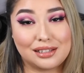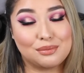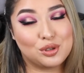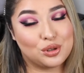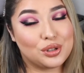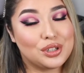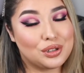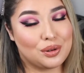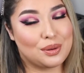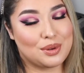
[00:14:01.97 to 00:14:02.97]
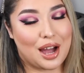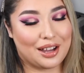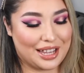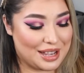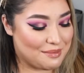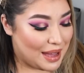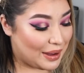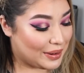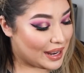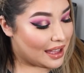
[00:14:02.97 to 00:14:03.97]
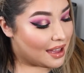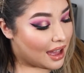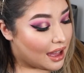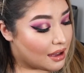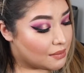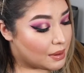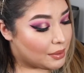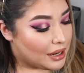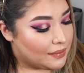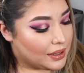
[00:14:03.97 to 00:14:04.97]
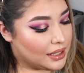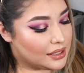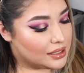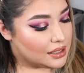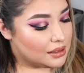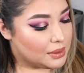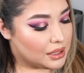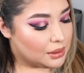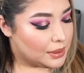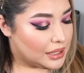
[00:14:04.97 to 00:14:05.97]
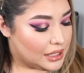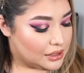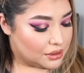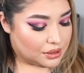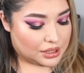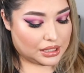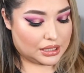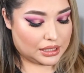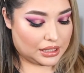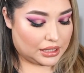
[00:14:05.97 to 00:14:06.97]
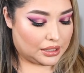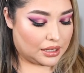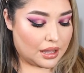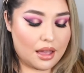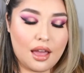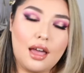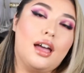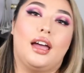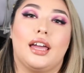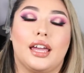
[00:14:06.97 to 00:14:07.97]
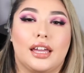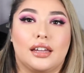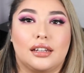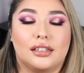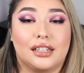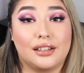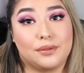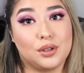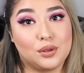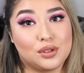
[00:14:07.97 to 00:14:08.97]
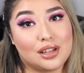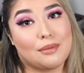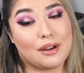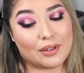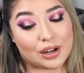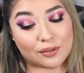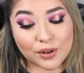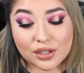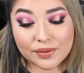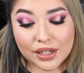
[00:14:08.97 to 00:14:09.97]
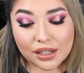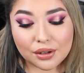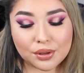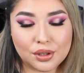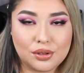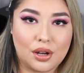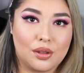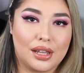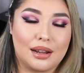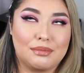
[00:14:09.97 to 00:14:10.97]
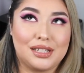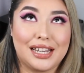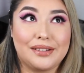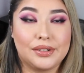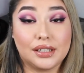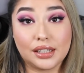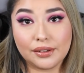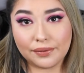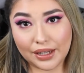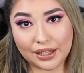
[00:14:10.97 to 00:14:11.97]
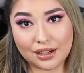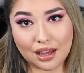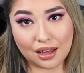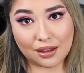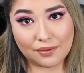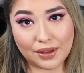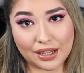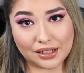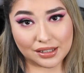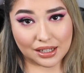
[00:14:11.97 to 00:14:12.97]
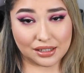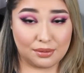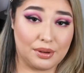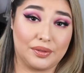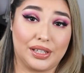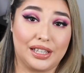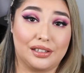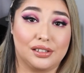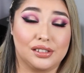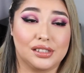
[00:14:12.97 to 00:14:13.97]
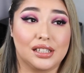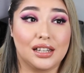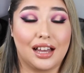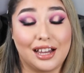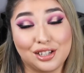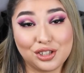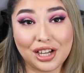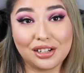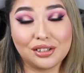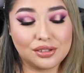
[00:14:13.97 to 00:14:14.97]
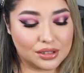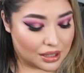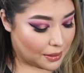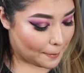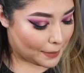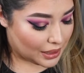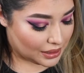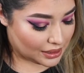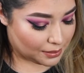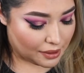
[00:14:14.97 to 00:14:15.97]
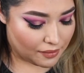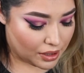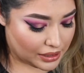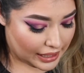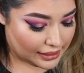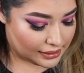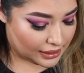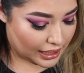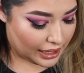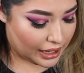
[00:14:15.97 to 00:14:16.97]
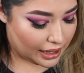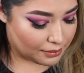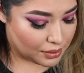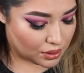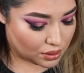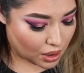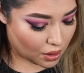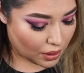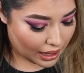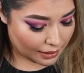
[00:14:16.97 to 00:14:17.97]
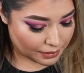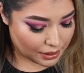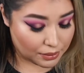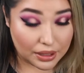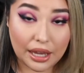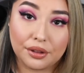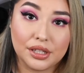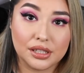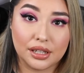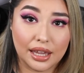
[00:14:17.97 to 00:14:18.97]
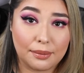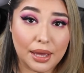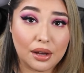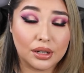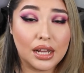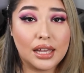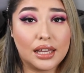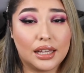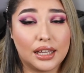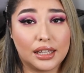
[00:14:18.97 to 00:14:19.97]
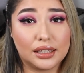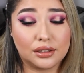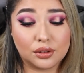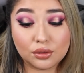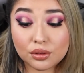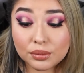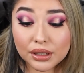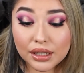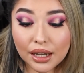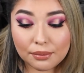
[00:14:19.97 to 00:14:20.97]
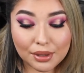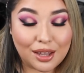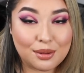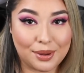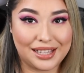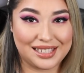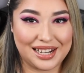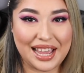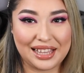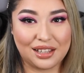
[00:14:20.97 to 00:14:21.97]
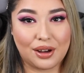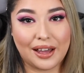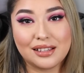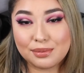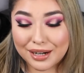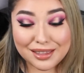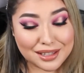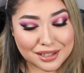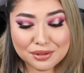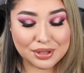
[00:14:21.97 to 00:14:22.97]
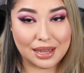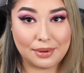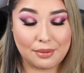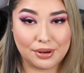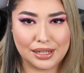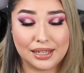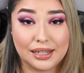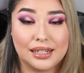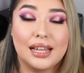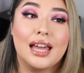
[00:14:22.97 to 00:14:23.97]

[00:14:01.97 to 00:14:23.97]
I'm sure you know what I'm talking about. But I feel like this is going to be a little bit easier to clean. And if you saw my very first video, you know that I'm definitely a fan of Anastasia Beverly Hills eyeshadows, but this by far takes the cake. I'm so happy with how this look came out. And normally I'm not the best at halo eyes, but I think this one came out pretty good.